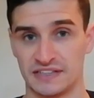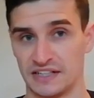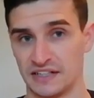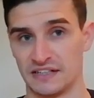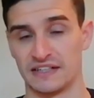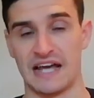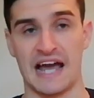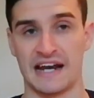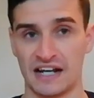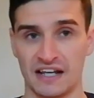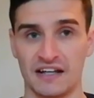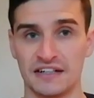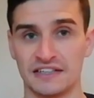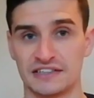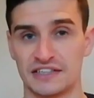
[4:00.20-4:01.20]
and
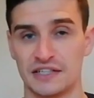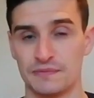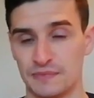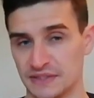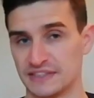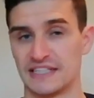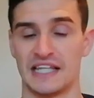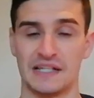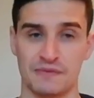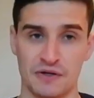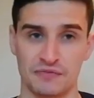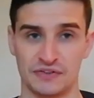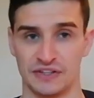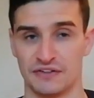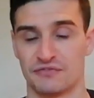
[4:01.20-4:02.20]
analyze them and send them
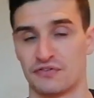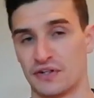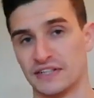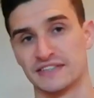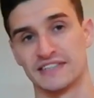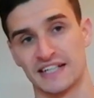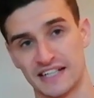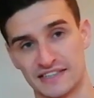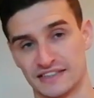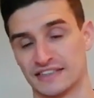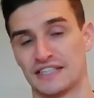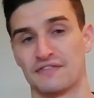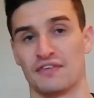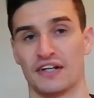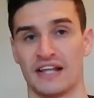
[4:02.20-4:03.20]
off to forensics and
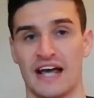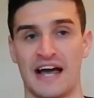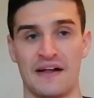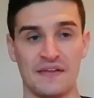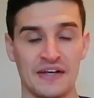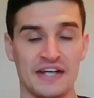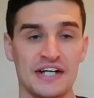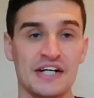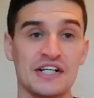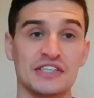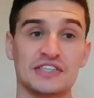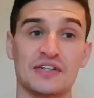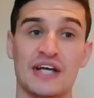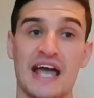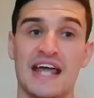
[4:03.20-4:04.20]
stuff like that.
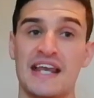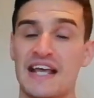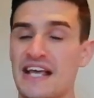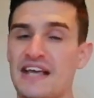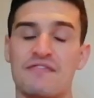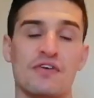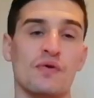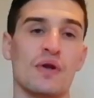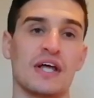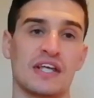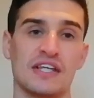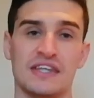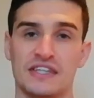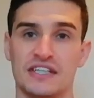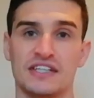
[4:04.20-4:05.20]
So again, if you like
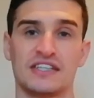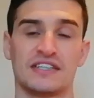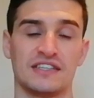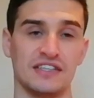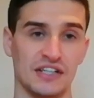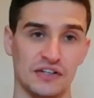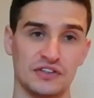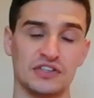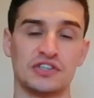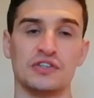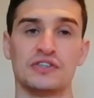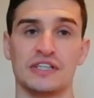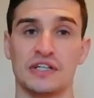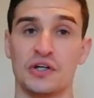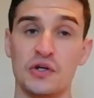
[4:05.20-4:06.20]

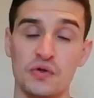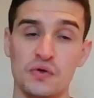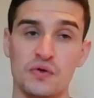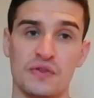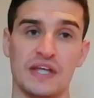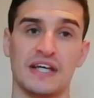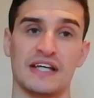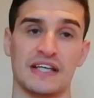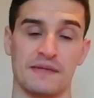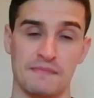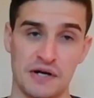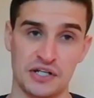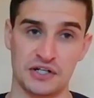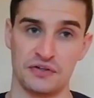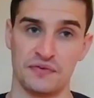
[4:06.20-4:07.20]
deducing who you think the
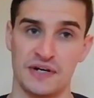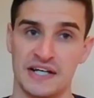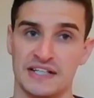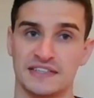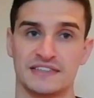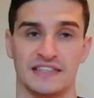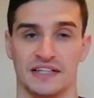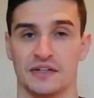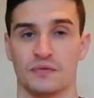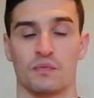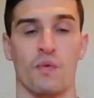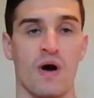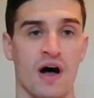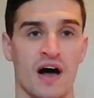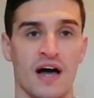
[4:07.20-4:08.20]
murderer is and
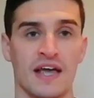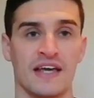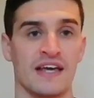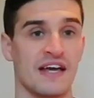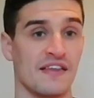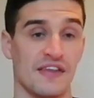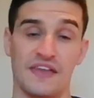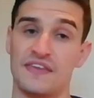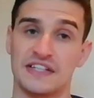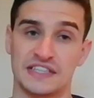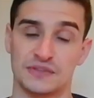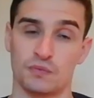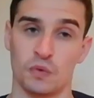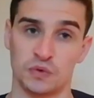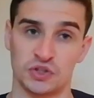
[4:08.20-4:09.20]
why, then this
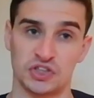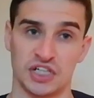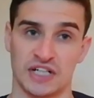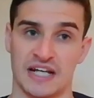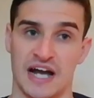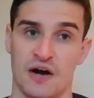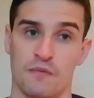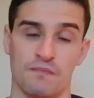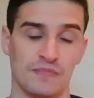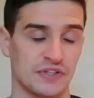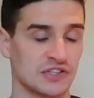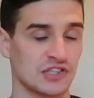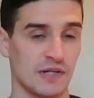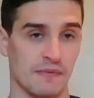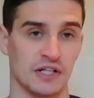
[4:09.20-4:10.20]
is one to check out.
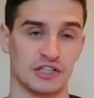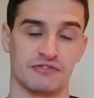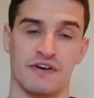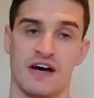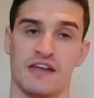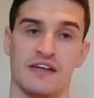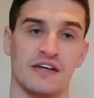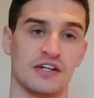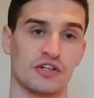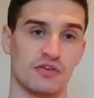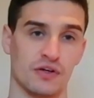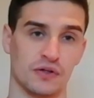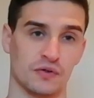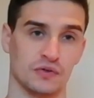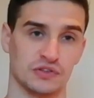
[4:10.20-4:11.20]
So much fun.
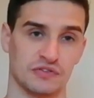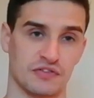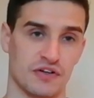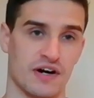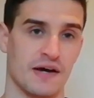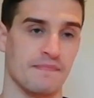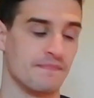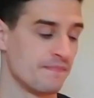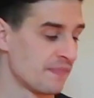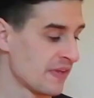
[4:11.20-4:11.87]
Chronicles of Crime.